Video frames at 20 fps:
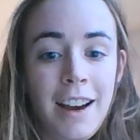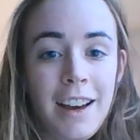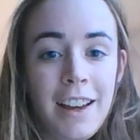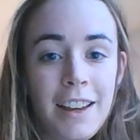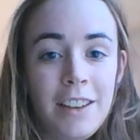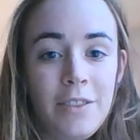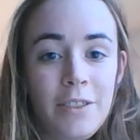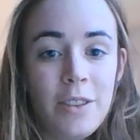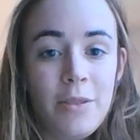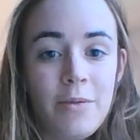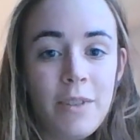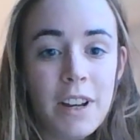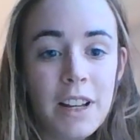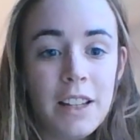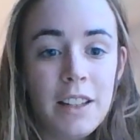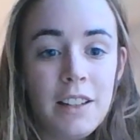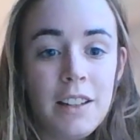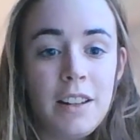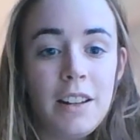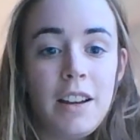Hi
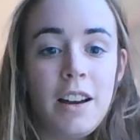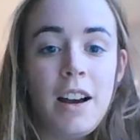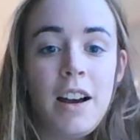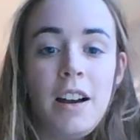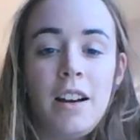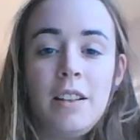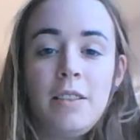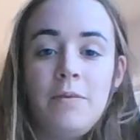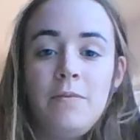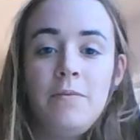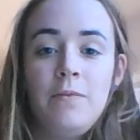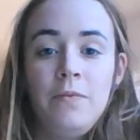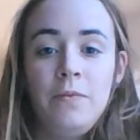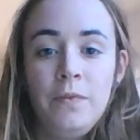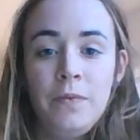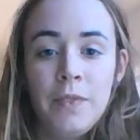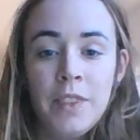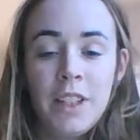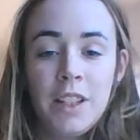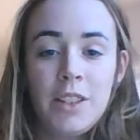everyone.
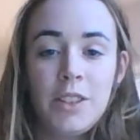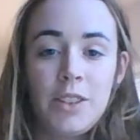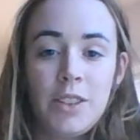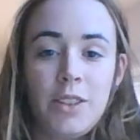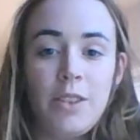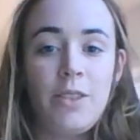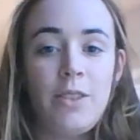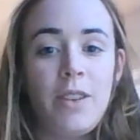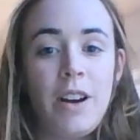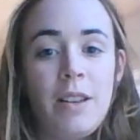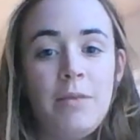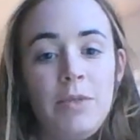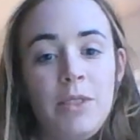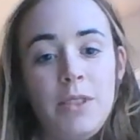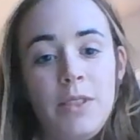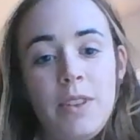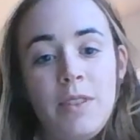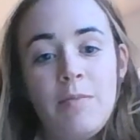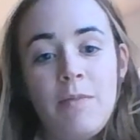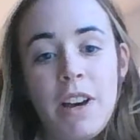So I'm
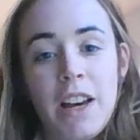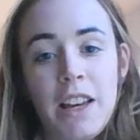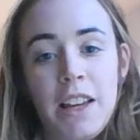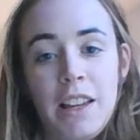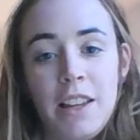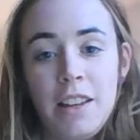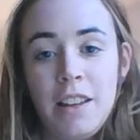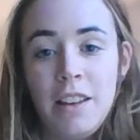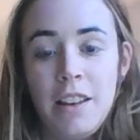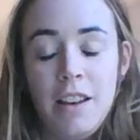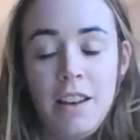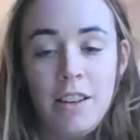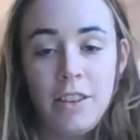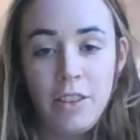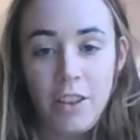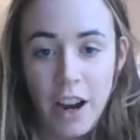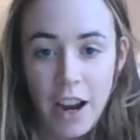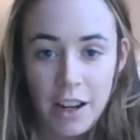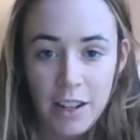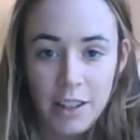doing my
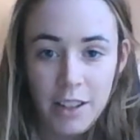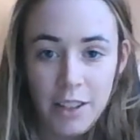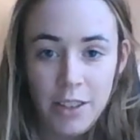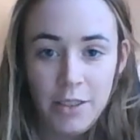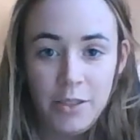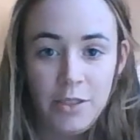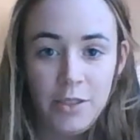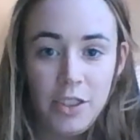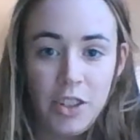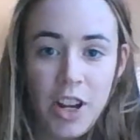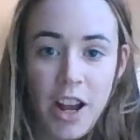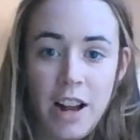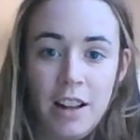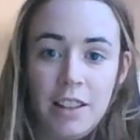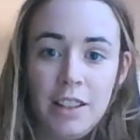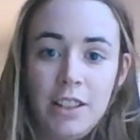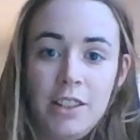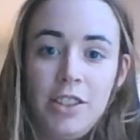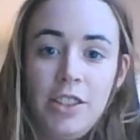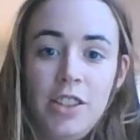gratitude
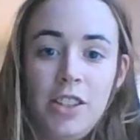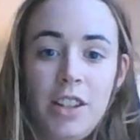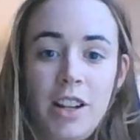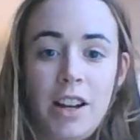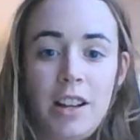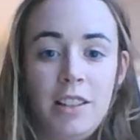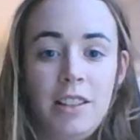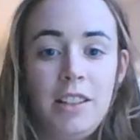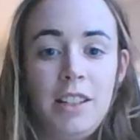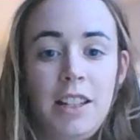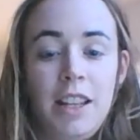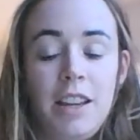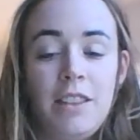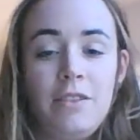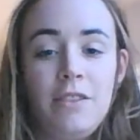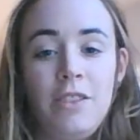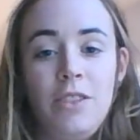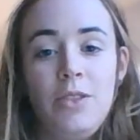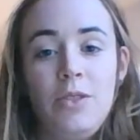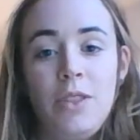challenge on the day
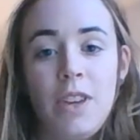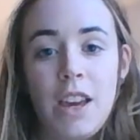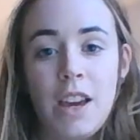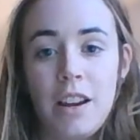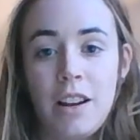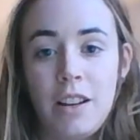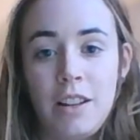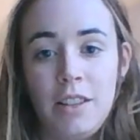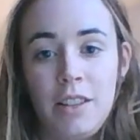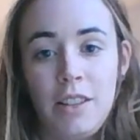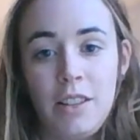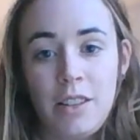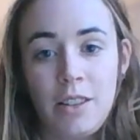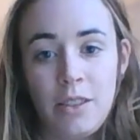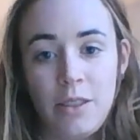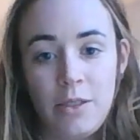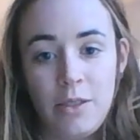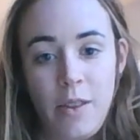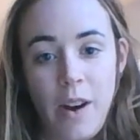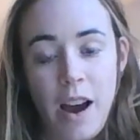of the new year.
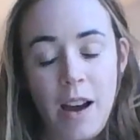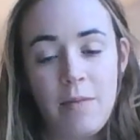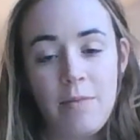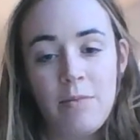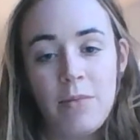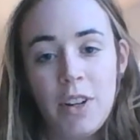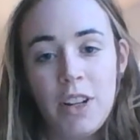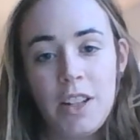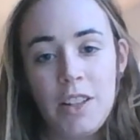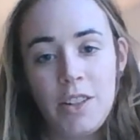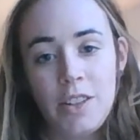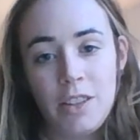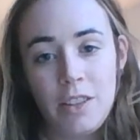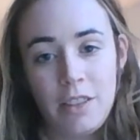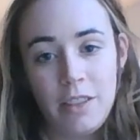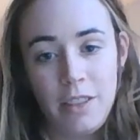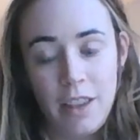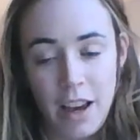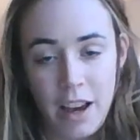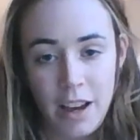So I'm pretty
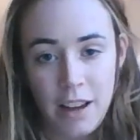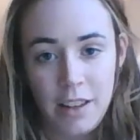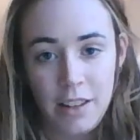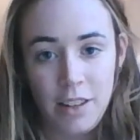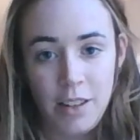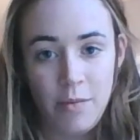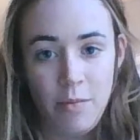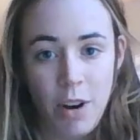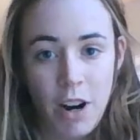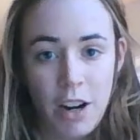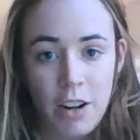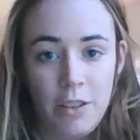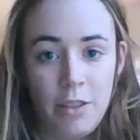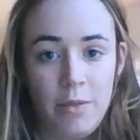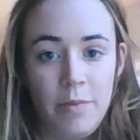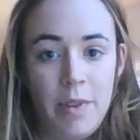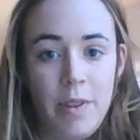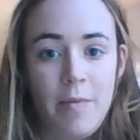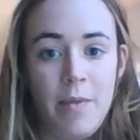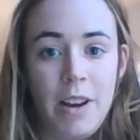sure that tomorrow
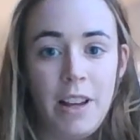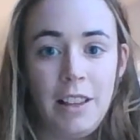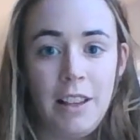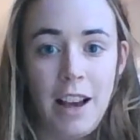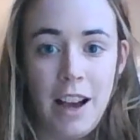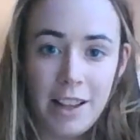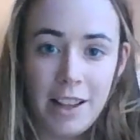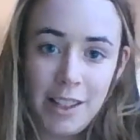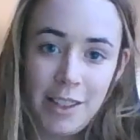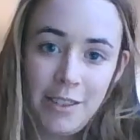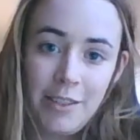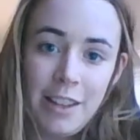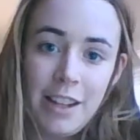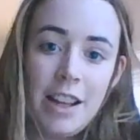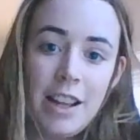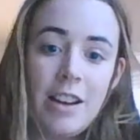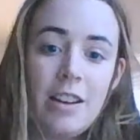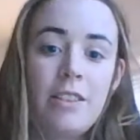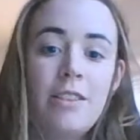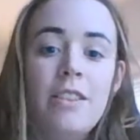will be my last
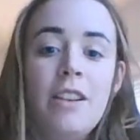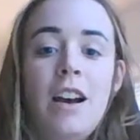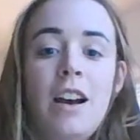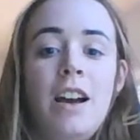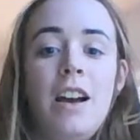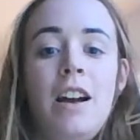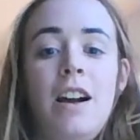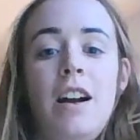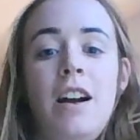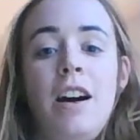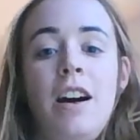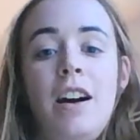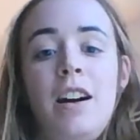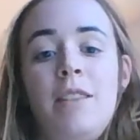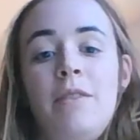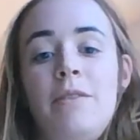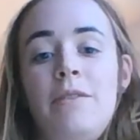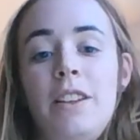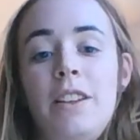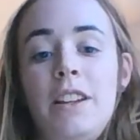video.
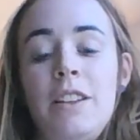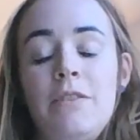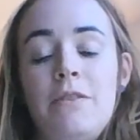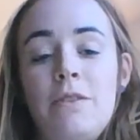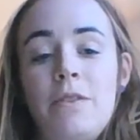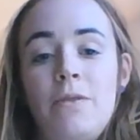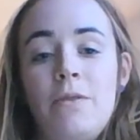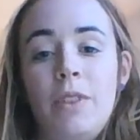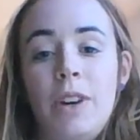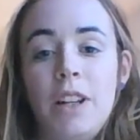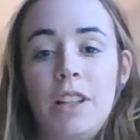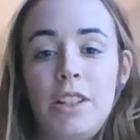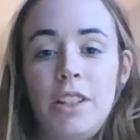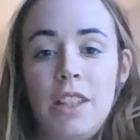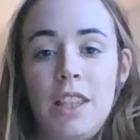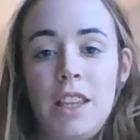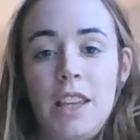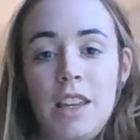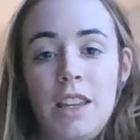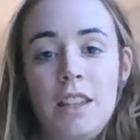If any of you have
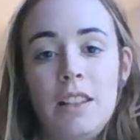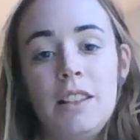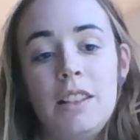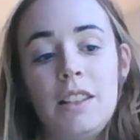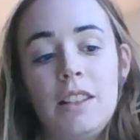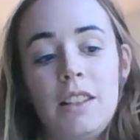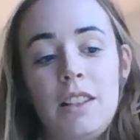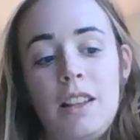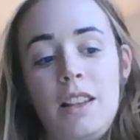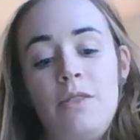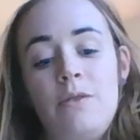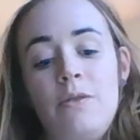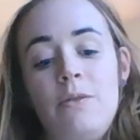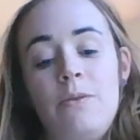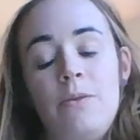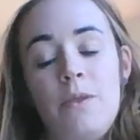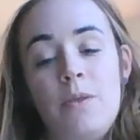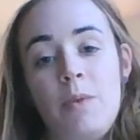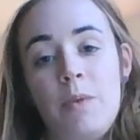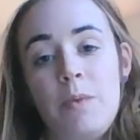watched these, I know
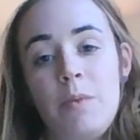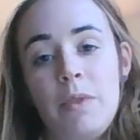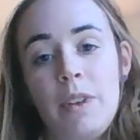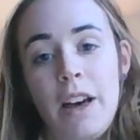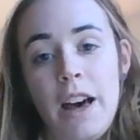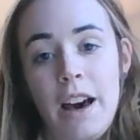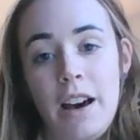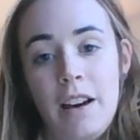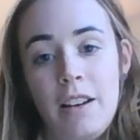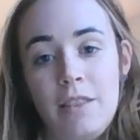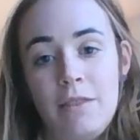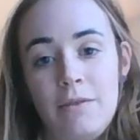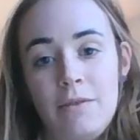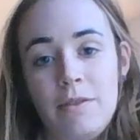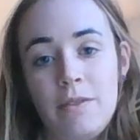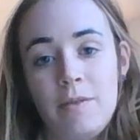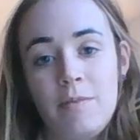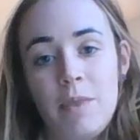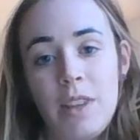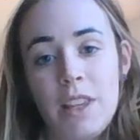a few people have
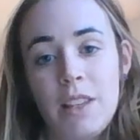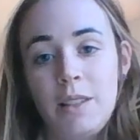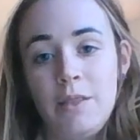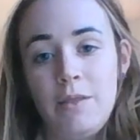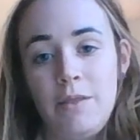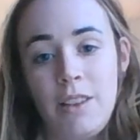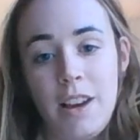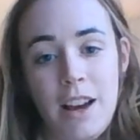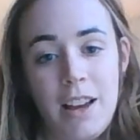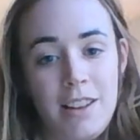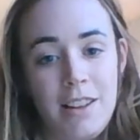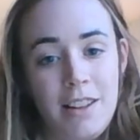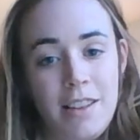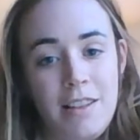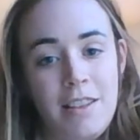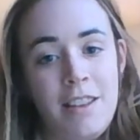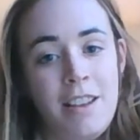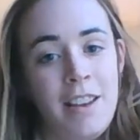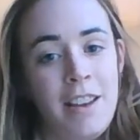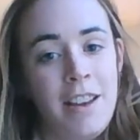because I've
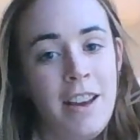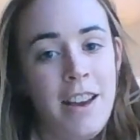gotten